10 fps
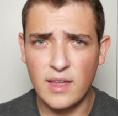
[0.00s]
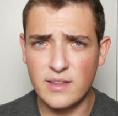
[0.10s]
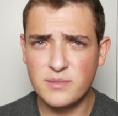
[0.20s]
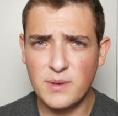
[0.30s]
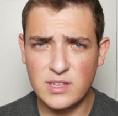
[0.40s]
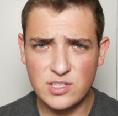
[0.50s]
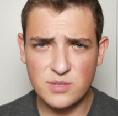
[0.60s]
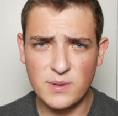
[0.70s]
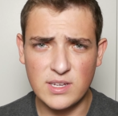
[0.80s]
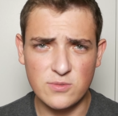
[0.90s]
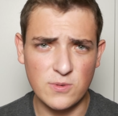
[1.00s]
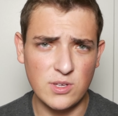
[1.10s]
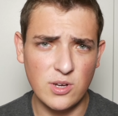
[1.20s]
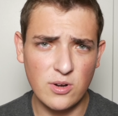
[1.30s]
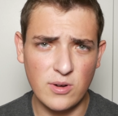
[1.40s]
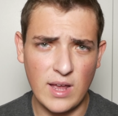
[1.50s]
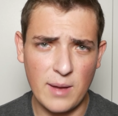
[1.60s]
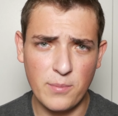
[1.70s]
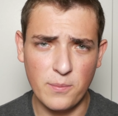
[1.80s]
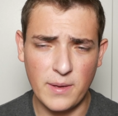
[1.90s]
And that's mainly just because when you go to an
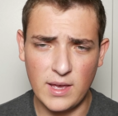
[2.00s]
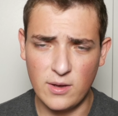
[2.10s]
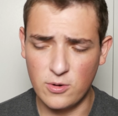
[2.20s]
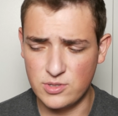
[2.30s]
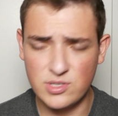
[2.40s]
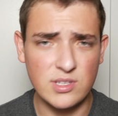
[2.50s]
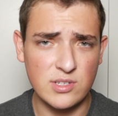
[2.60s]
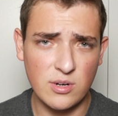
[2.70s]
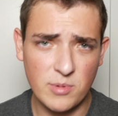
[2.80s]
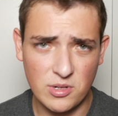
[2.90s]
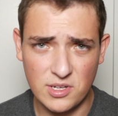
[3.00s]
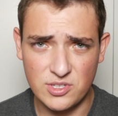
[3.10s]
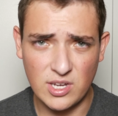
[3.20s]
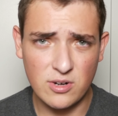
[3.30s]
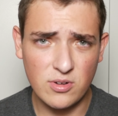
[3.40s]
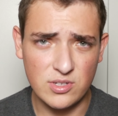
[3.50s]
Apple Pay or just a terminal in general